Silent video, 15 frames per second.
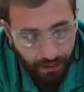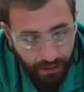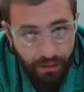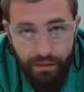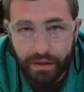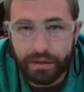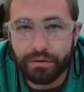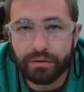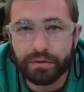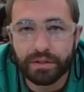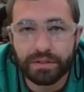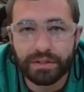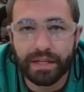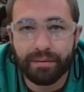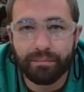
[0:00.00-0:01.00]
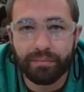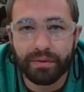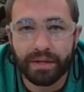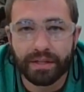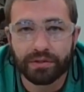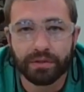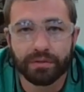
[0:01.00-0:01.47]
They do the same
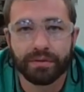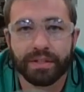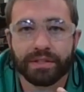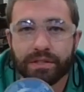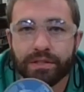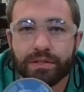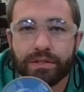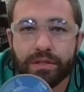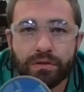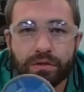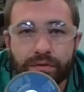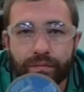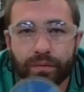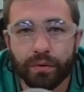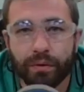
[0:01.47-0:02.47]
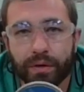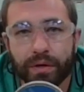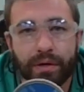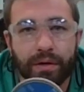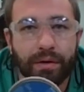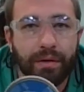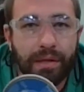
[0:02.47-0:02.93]
thing. So this is used
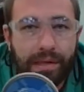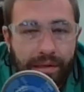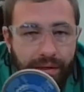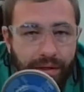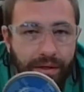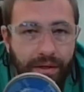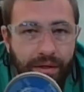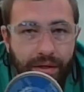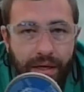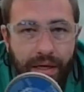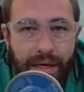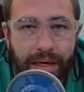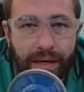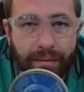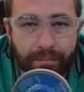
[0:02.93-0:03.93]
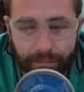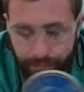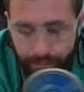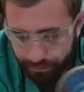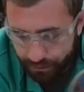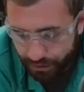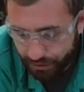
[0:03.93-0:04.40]
for
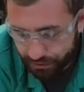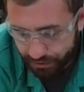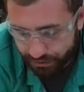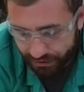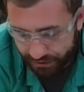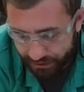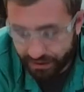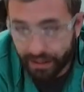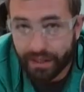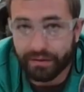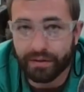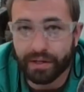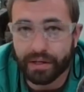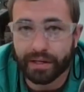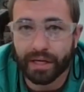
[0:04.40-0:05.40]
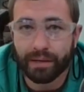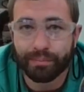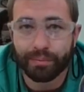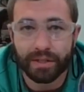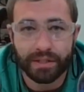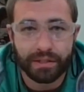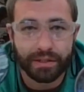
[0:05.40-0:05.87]
usually a secondary
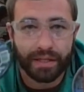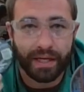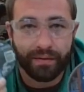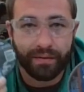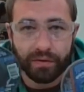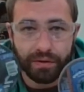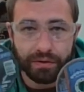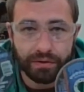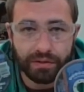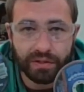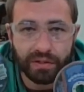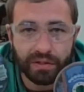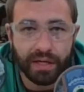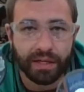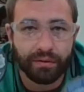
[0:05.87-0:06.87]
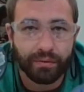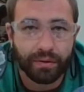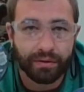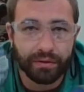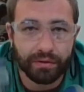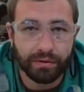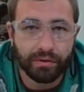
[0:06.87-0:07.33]
operation. After you use a grinding
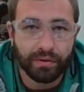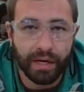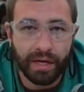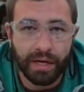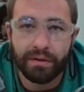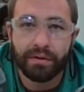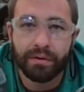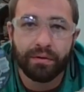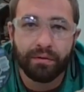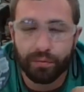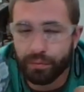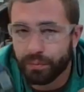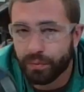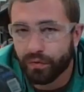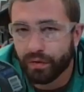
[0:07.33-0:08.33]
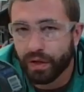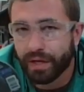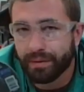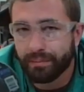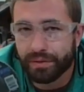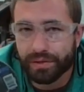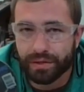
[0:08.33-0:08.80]
wheel, you'll grind, remove a lot
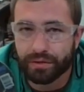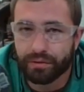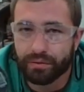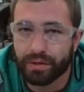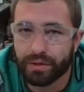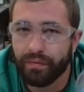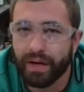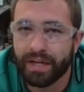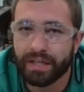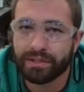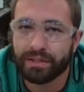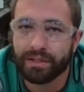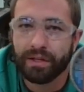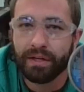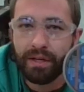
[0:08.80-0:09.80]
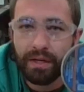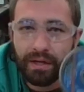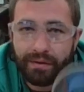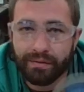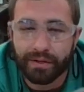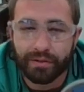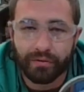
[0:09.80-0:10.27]
of material really fast,
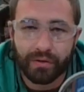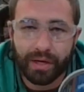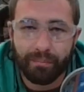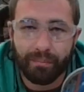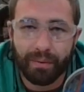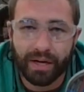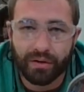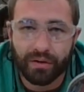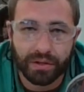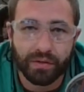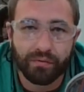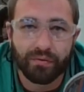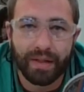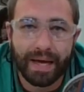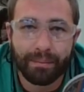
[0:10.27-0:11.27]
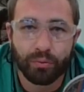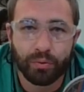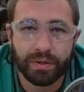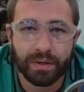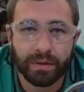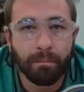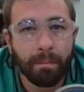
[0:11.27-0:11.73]
and then you'll come back with the flap
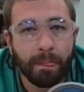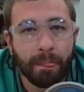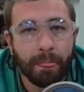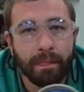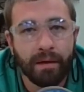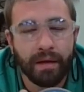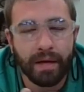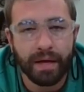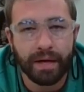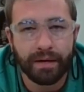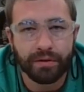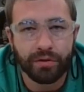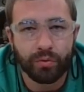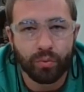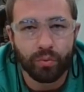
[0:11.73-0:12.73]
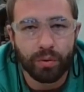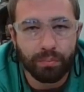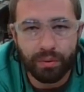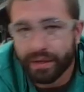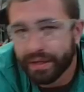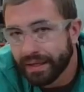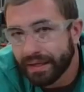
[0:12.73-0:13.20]
wheel and you will
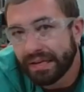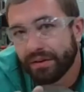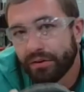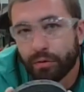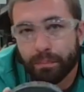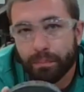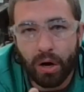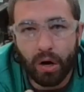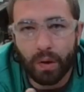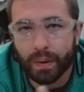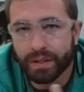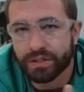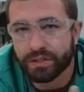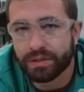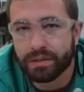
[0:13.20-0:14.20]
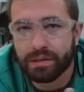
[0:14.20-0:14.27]
blend or polish